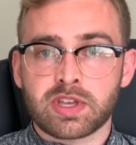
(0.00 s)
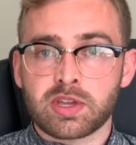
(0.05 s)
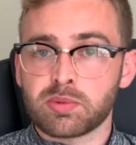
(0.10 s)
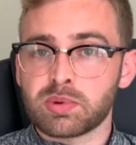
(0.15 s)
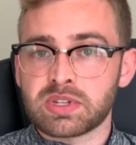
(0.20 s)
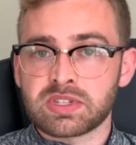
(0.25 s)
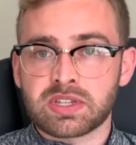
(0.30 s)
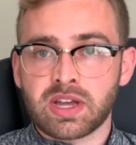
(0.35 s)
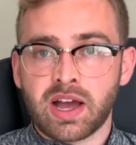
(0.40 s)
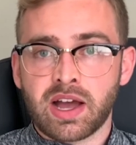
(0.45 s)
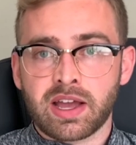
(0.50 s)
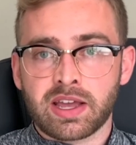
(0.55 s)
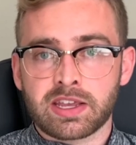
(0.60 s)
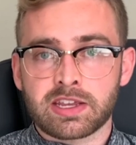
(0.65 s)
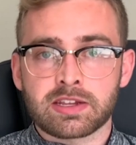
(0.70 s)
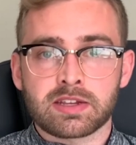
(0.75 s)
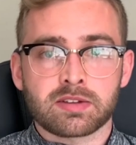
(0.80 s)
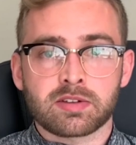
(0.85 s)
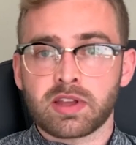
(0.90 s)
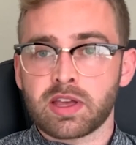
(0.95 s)
it would die
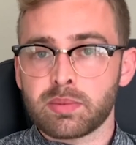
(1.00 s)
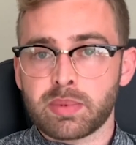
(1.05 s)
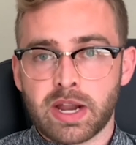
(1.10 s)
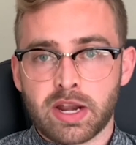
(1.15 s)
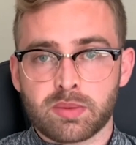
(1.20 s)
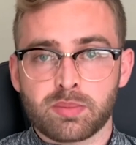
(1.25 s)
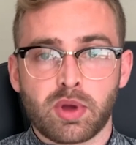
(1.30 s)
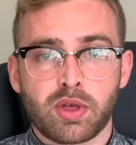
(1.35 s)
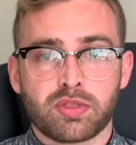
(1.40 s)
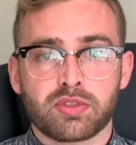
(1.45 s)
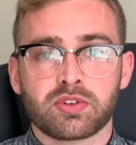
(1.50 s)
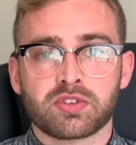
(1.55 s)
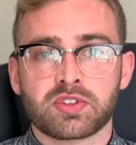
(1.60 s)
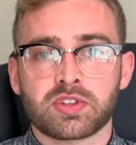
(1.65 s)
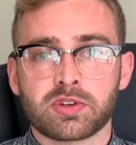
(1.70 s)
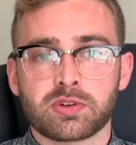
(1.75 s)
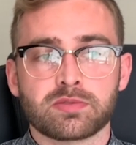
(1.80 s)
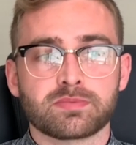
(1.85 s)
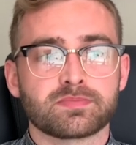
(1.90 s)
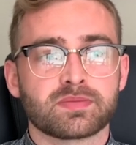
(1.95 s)
in about a month or
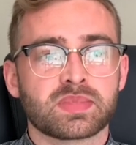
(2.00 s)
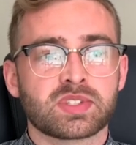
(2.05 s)
two.